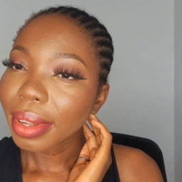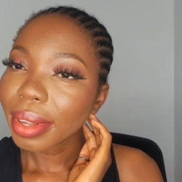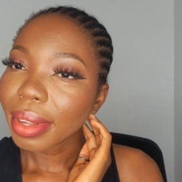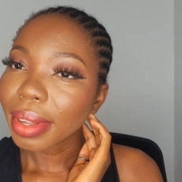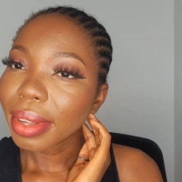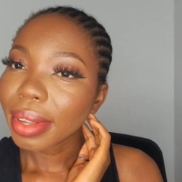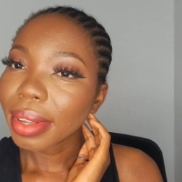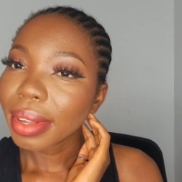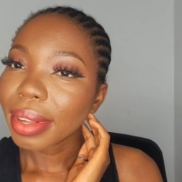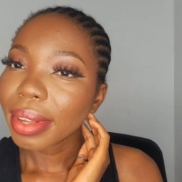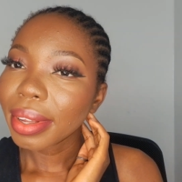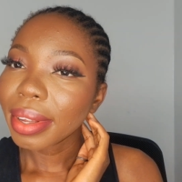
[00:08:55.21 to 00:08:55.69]

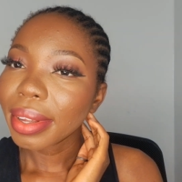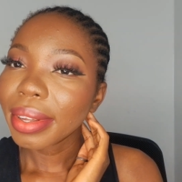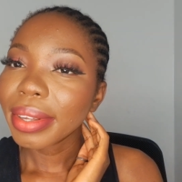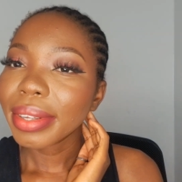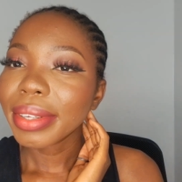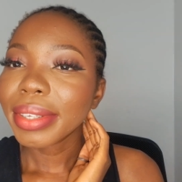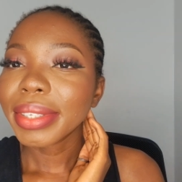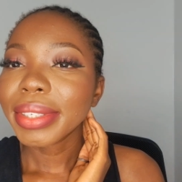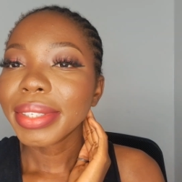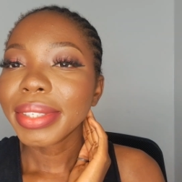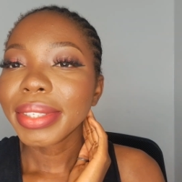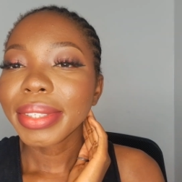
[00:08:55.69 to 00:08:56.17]
Hope you
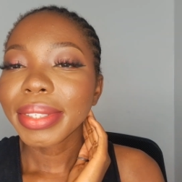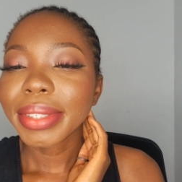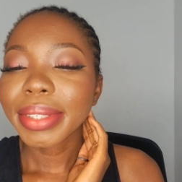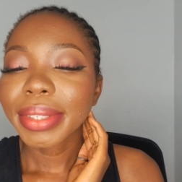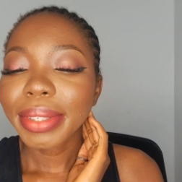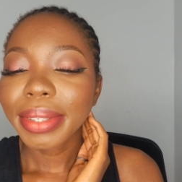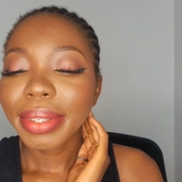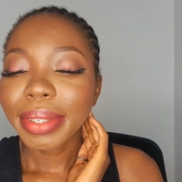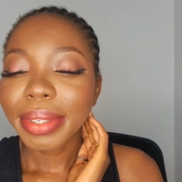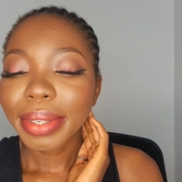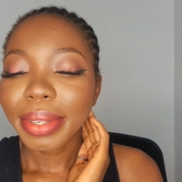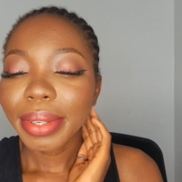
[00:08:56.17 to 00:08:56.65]
learned something
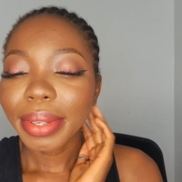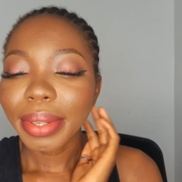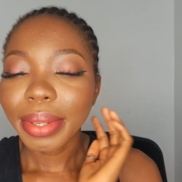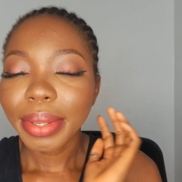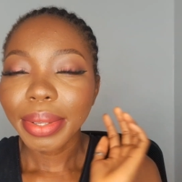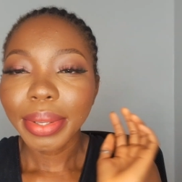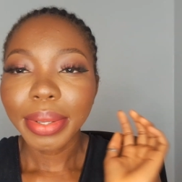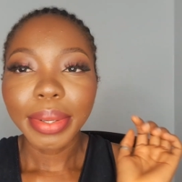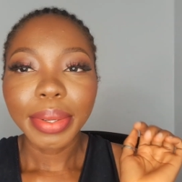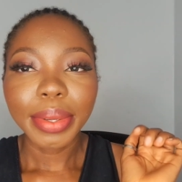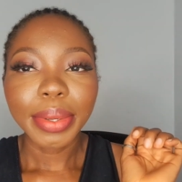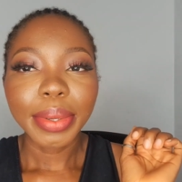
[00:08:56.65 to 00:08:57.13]
from today's
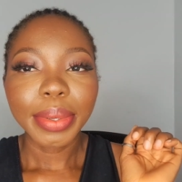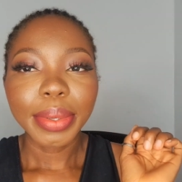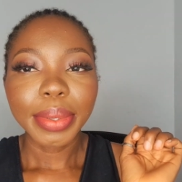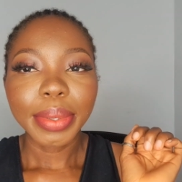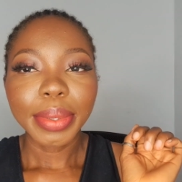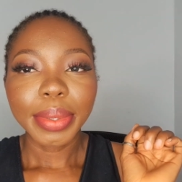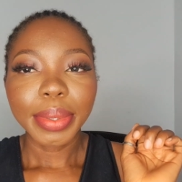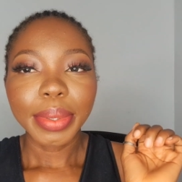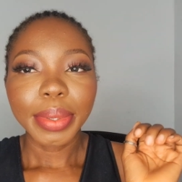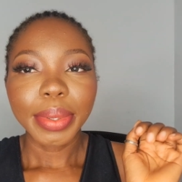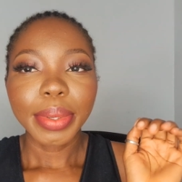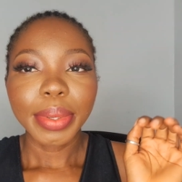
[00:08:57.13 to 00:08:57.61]
video. Don't
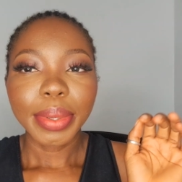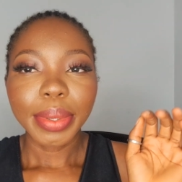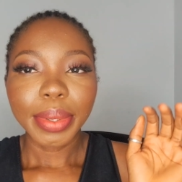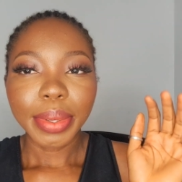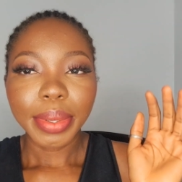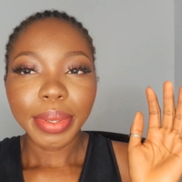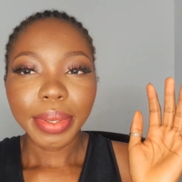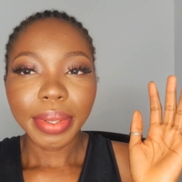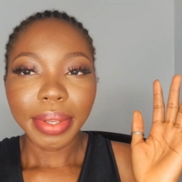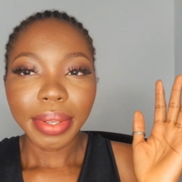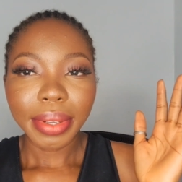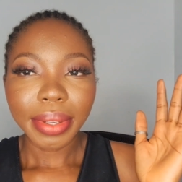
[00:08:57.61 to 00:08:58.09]
mind that
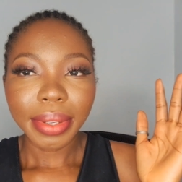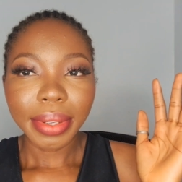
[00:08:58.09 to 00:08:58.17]
dog.